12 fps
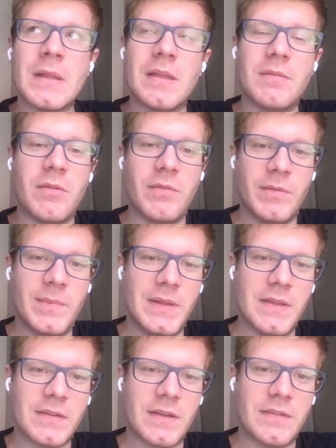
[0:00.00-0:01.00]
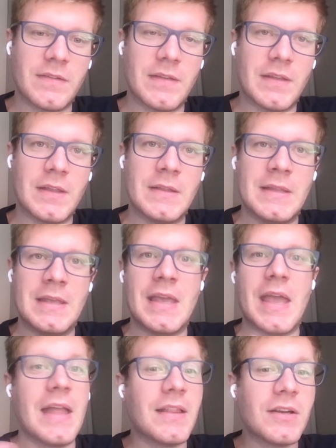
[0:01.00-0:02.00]
and we will be discussing the
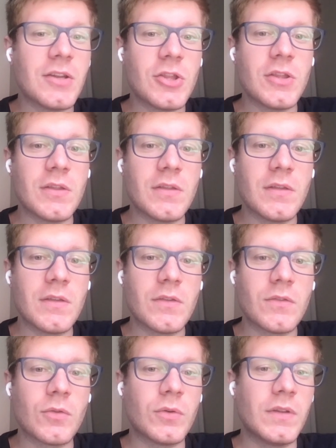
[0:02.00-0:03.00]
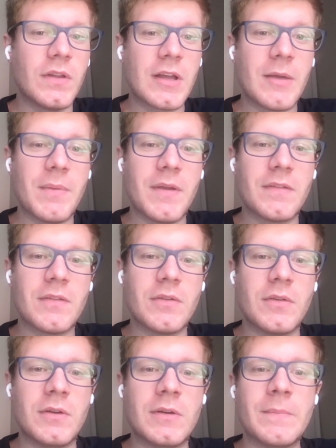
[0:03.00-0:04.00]
energy stored in a
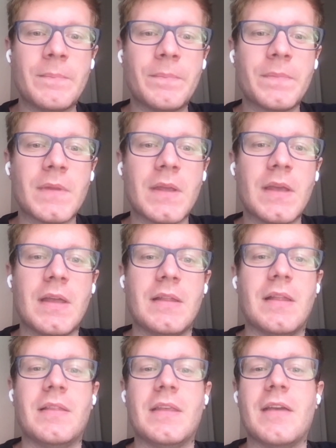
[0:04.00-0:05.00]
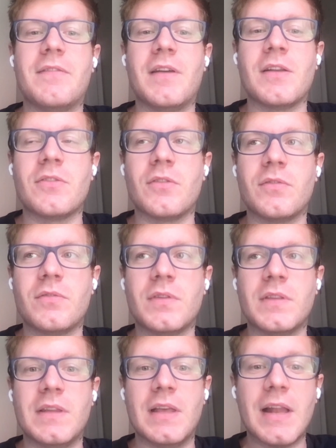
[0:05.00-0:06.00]
capacitor, and then the effects of
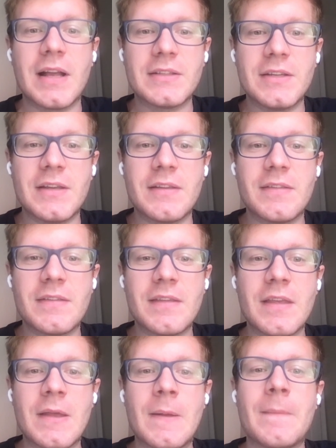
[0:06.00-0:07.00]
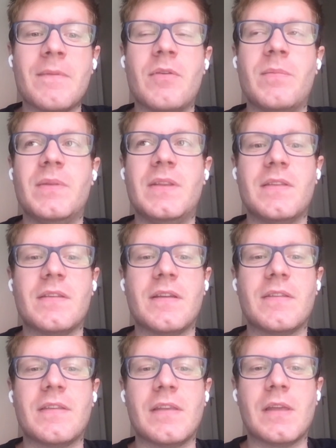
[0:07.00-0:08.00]
the electrics. We will be
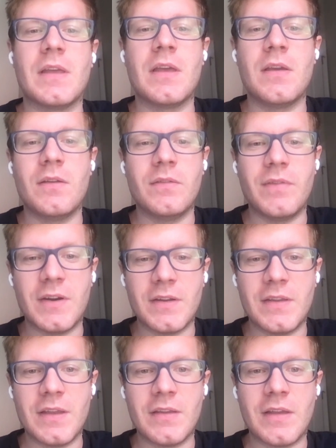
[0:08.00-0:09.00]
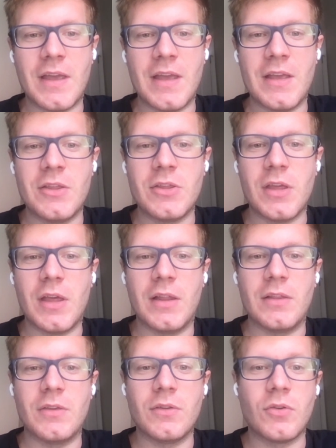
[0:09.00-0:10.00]
discussing Faraday cage
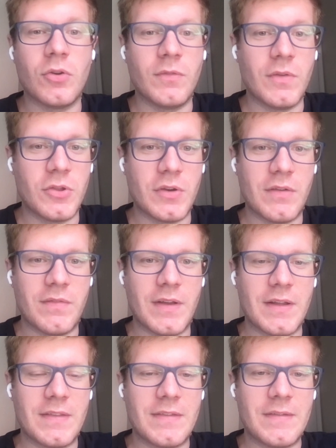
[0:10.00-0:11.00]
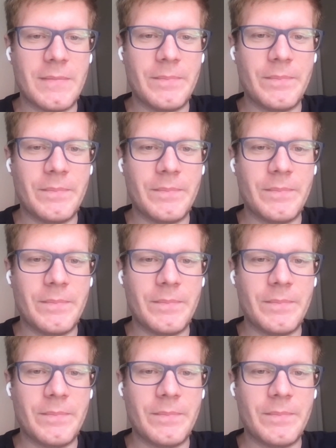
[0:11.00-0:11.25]
and curvature effects.